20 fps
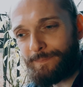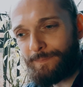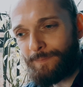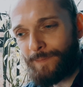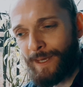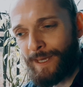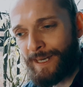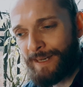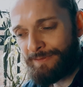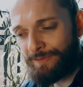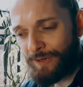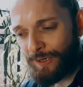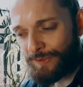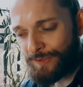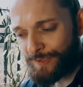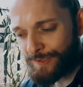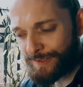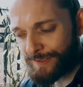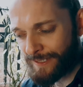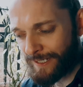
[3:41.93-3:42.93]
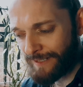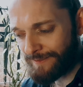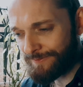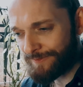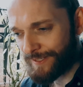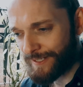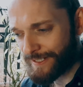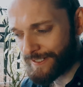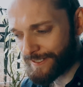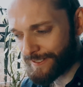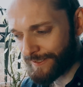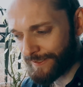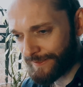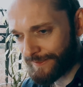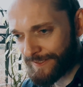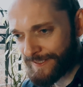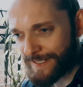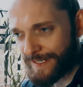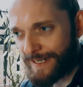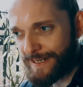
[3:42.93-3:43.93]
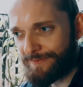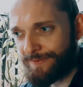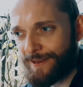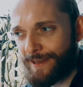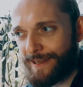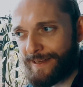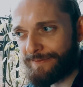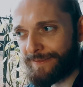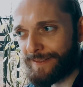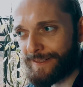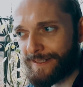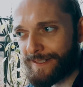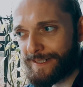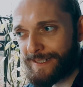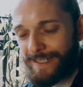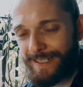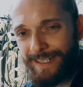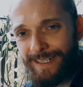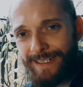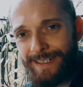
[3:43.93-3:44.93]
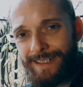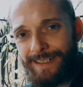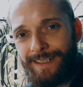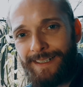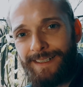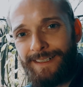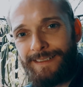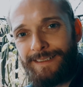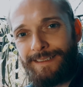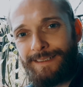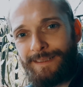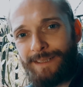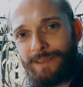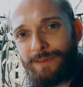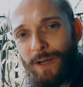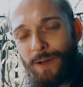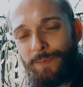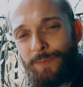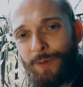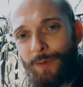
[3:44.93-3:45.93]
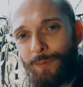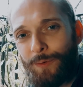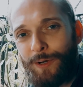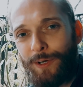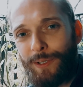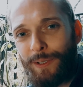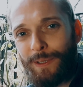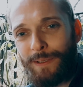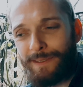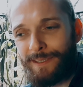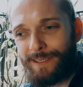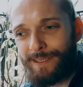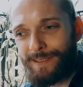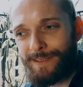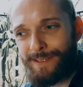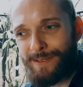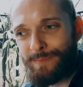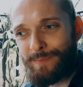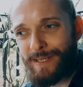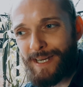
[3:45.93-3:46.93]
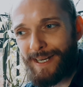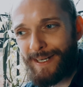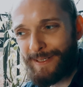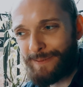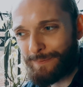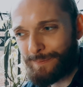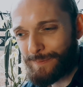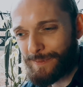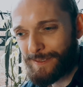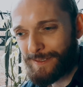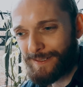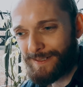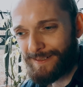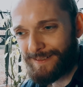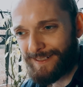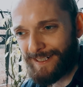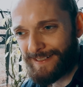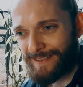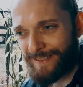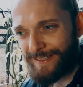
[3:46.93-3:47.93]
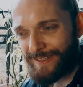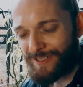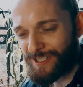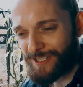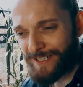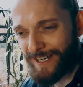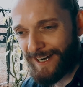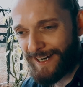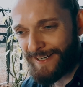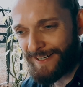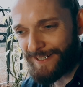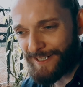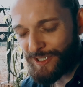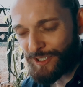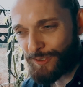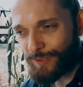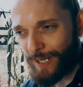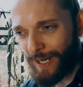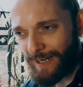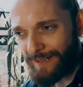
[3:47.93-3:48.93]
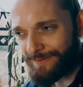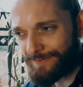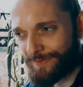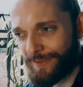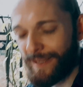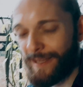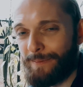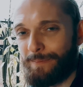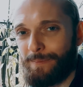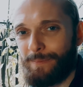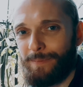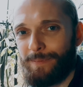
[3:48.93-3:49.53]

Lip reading: And if God doesn't have these little safe havens around the world sometimes, I think society should have them.